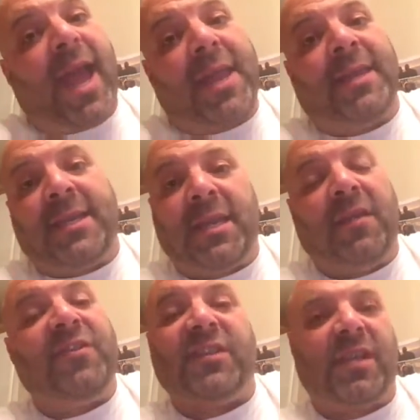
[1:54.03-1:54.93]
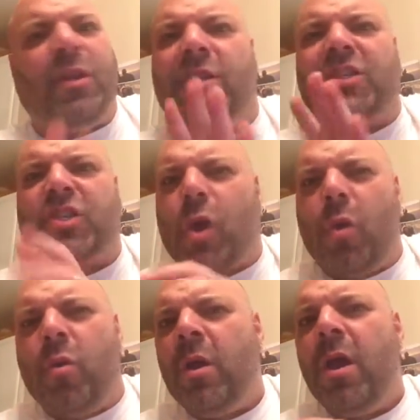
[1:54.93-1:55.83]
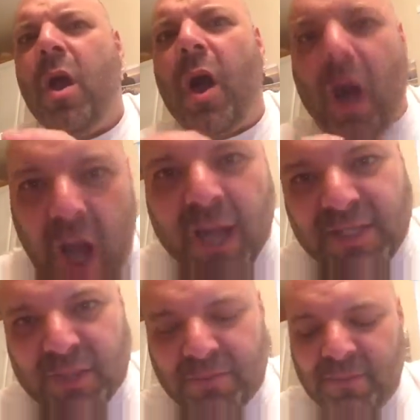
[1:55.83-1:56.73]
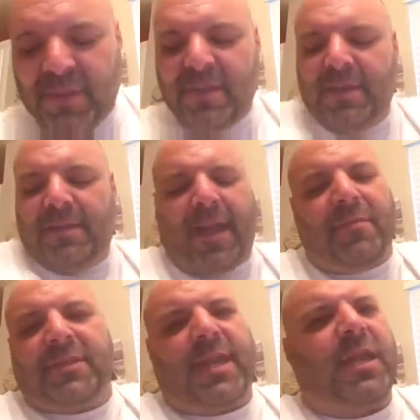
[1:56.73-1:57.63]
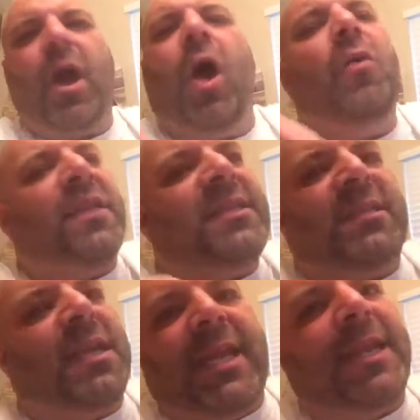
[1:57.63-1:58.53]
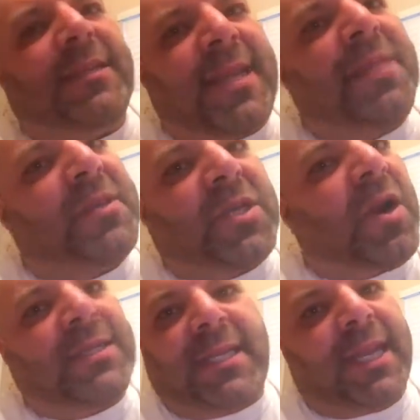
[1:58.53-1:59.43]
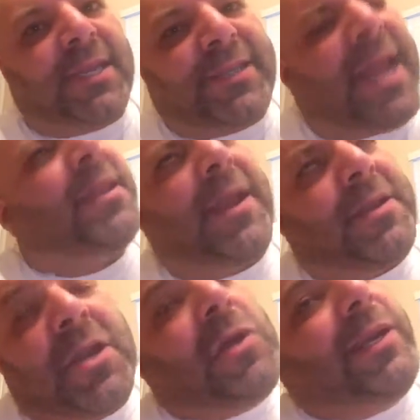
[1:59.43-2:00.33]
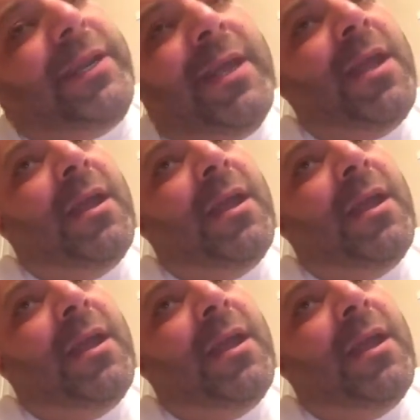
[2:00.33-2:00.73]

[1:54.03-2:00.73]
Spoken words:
had an idea of because it looked so awesome. That was like, oh, this is going to get a 10. This card's going to get a 10. I know it.